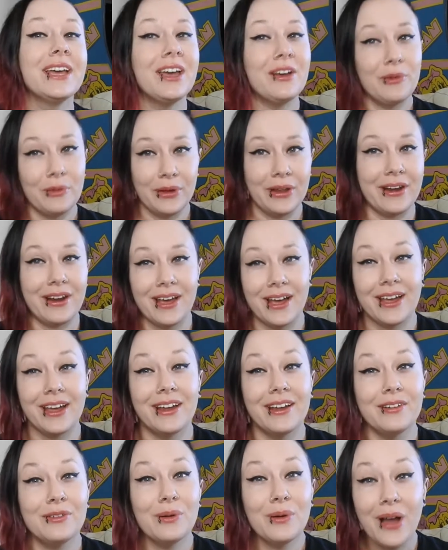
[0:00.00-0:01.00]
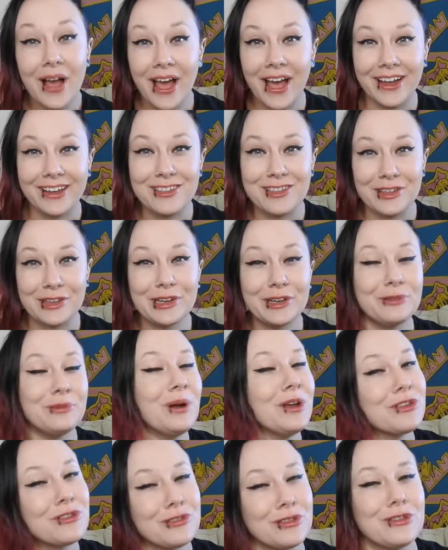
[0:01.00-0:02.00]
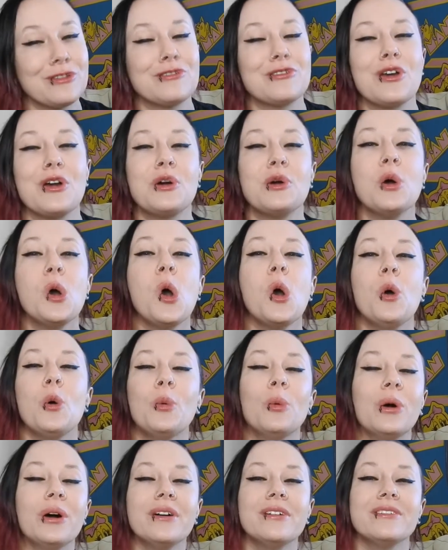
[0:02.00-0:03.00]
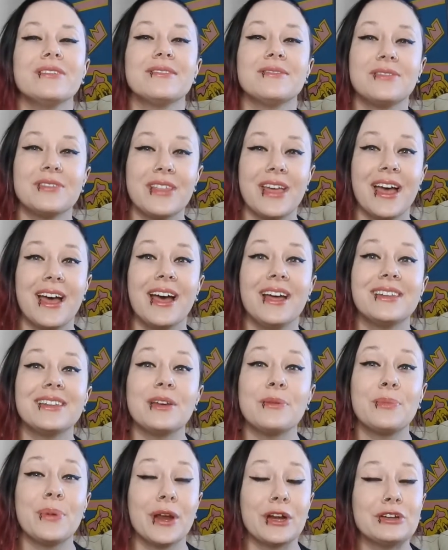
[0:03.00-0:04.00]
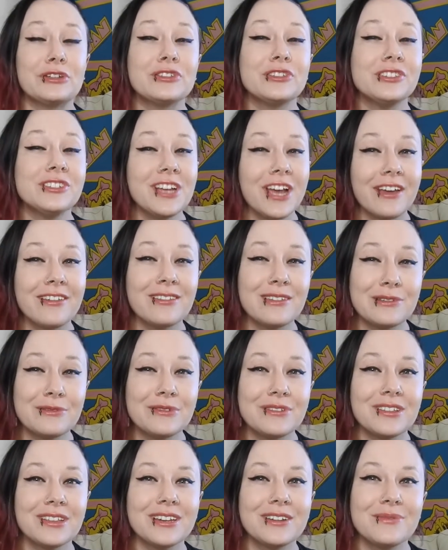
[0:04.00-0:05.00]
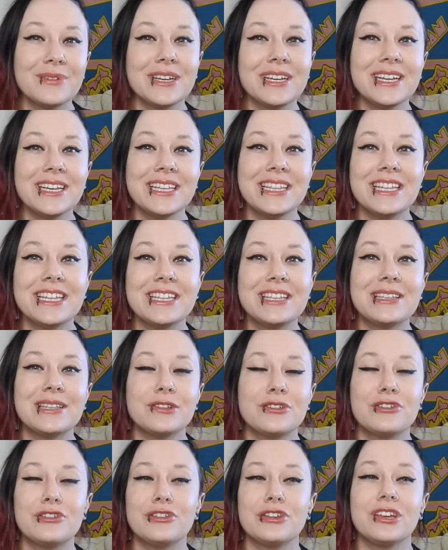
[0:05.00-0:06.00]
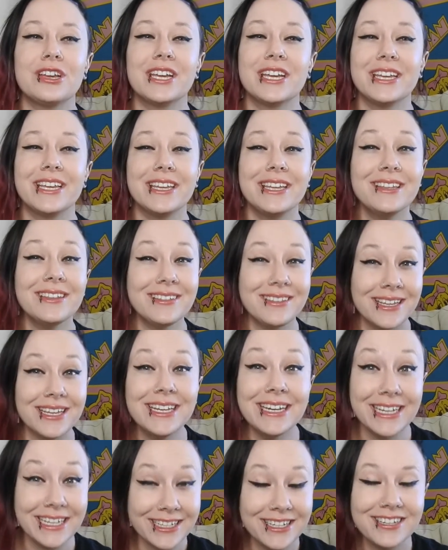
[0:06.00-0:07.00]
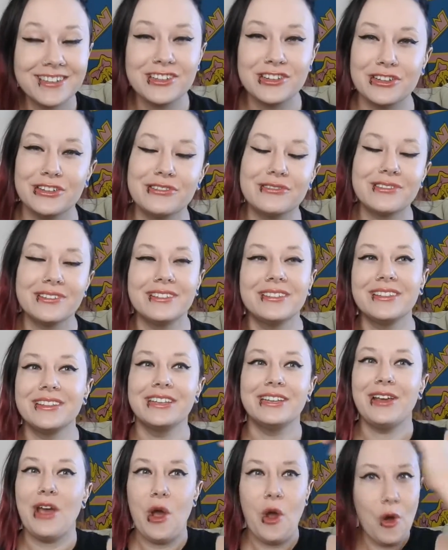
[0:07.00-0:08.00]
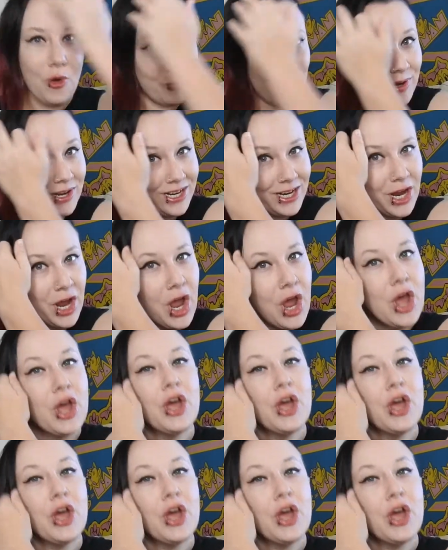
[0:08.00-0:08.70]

when I actually watched the show, was that Paris Jackson was going to be in this. She is in it. She's in the opening